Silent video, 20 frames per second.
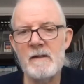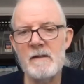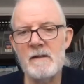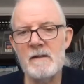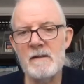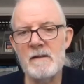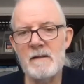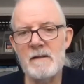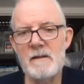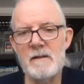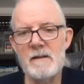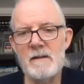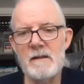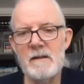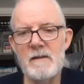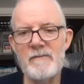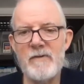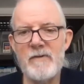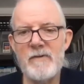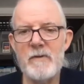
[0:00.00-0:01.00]
uh,
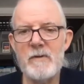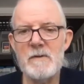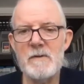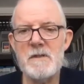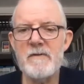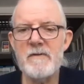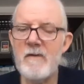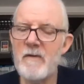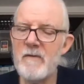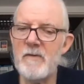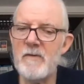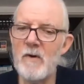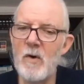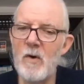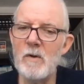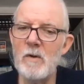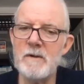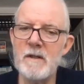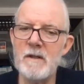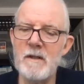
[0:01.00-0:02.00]
for those of
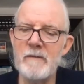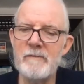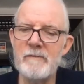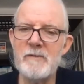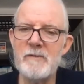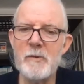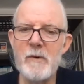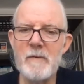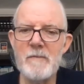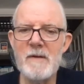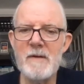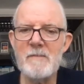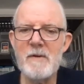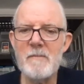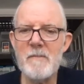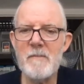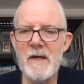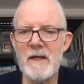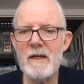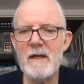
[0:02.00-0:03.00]
old enough to remember
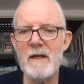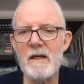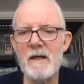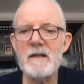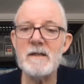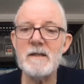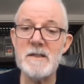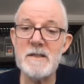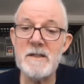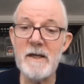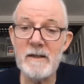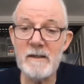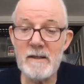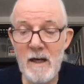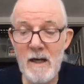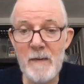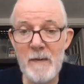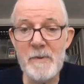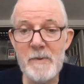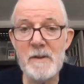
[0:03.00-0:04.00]
making a cassette
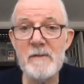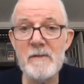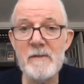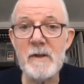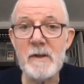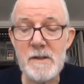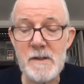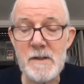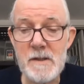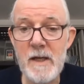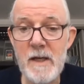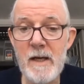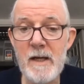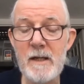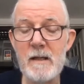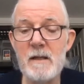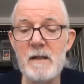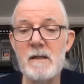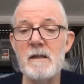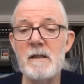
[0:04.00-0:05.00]
copy of a cassette,
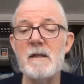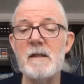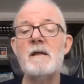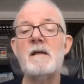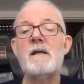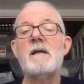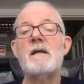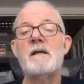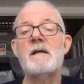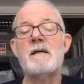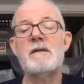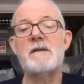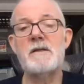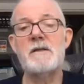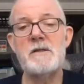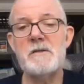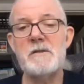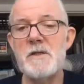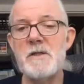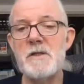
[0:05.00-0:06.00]

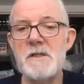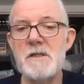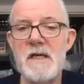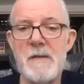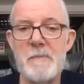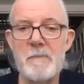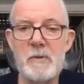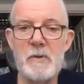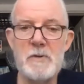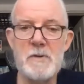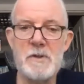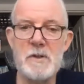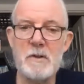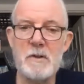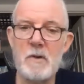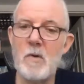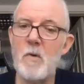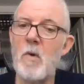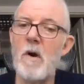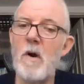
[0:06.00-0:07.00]
you just keep losing
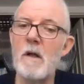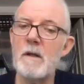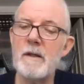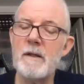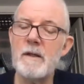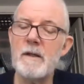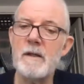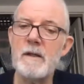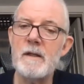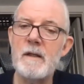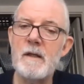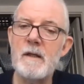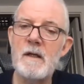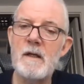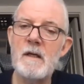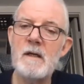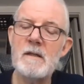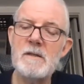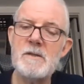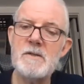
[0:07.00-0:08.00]
quality.
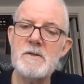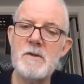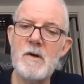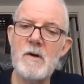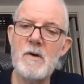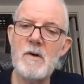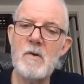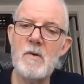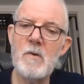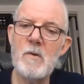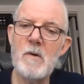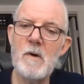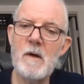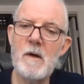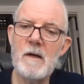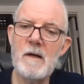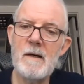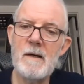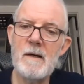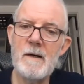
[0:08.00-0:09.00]
So
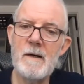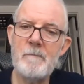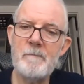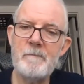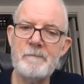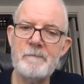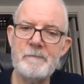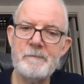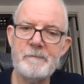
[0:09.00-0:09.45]
um,